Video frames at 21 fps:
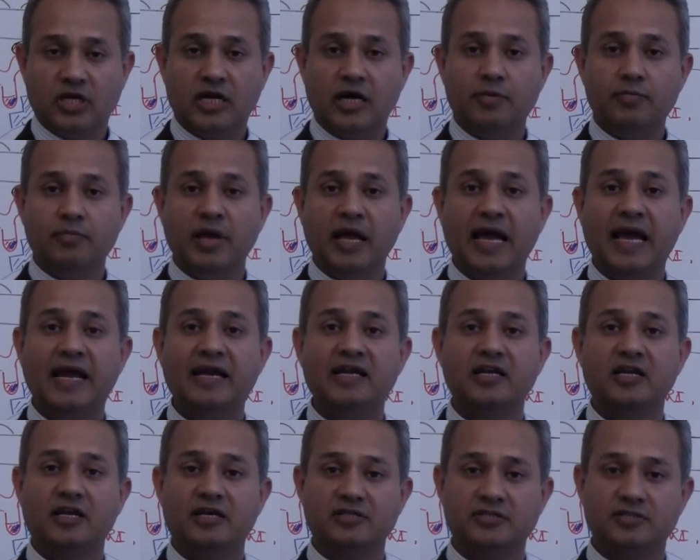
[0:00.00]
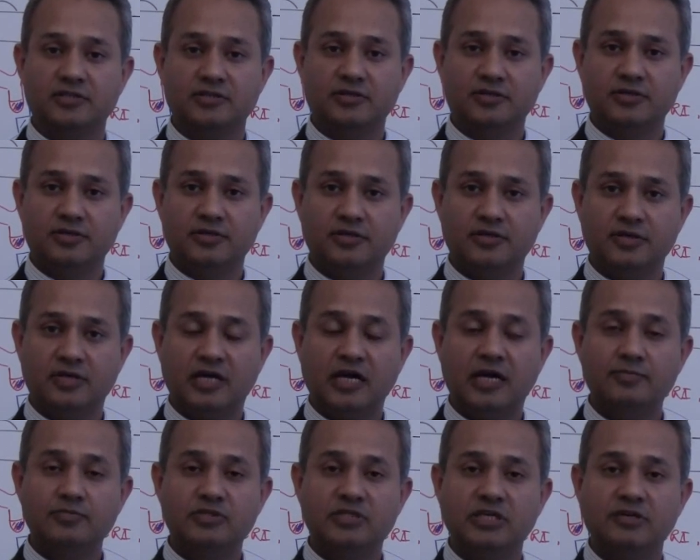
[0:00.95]
Come handle us.
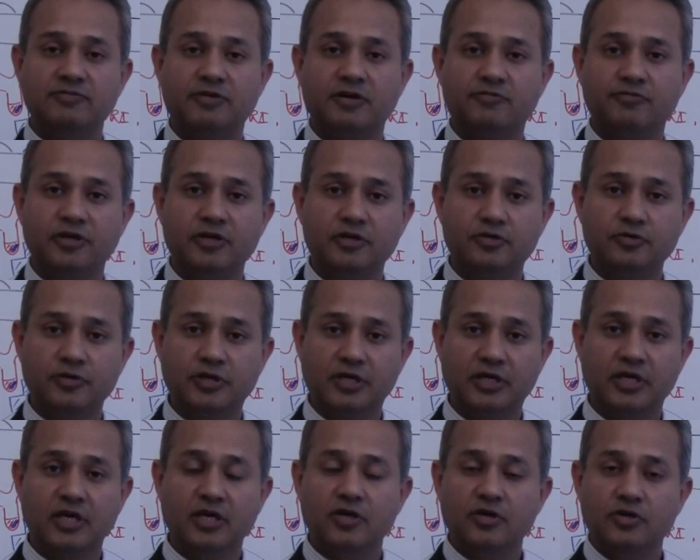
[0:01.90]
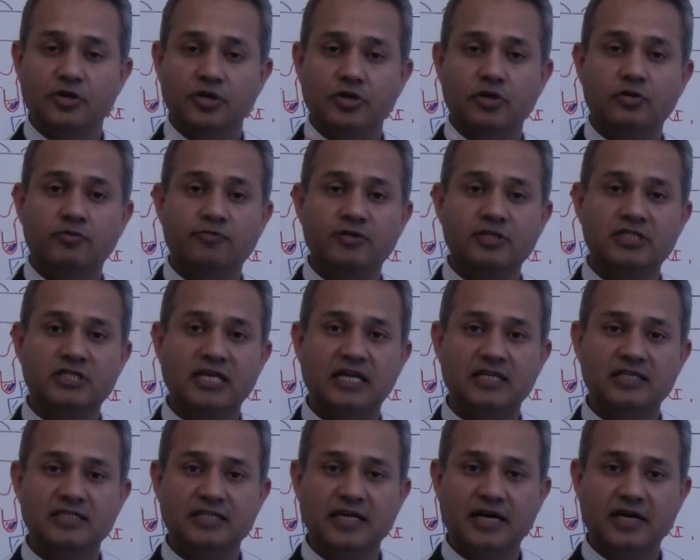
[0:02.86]
Come see what we are doing. Do you know which
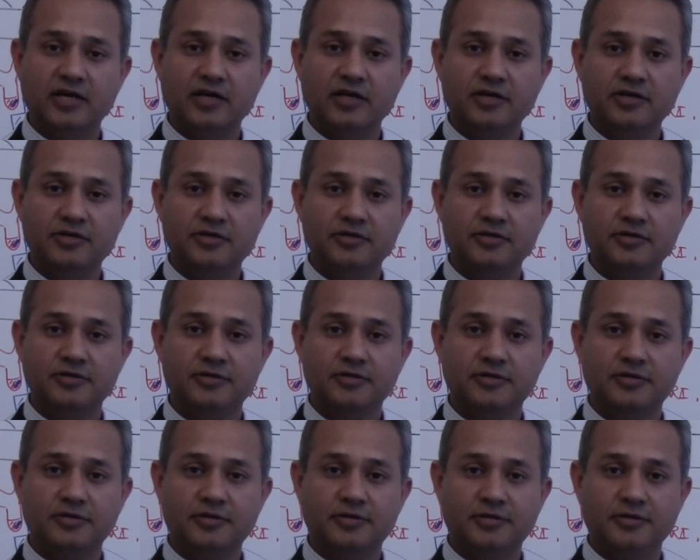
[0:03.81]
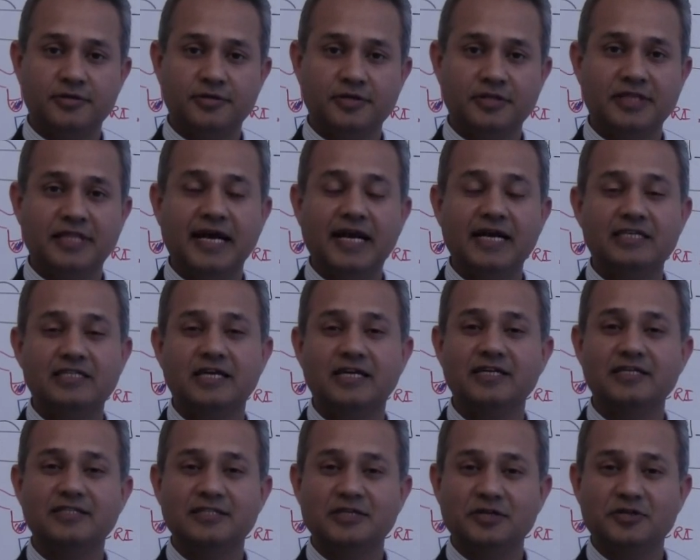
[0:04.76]
cell is that? That
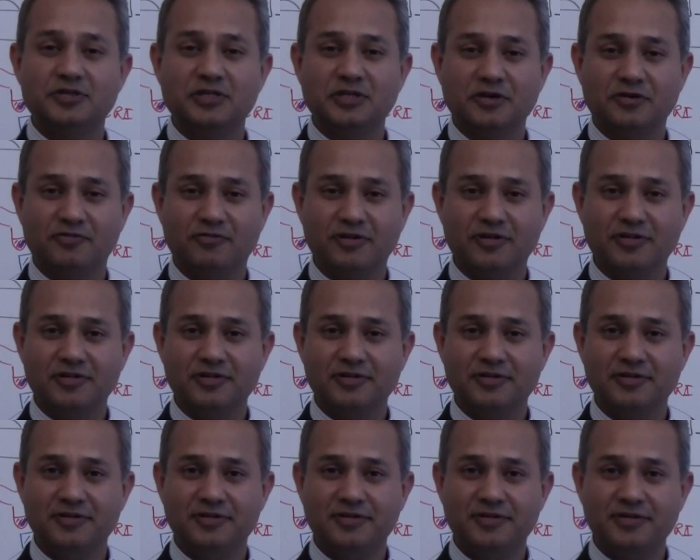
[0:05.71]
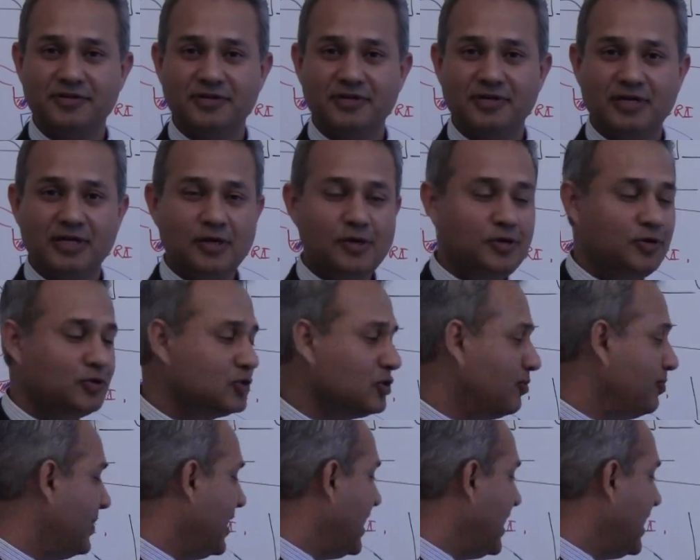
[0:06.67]
cell is eosinophil. So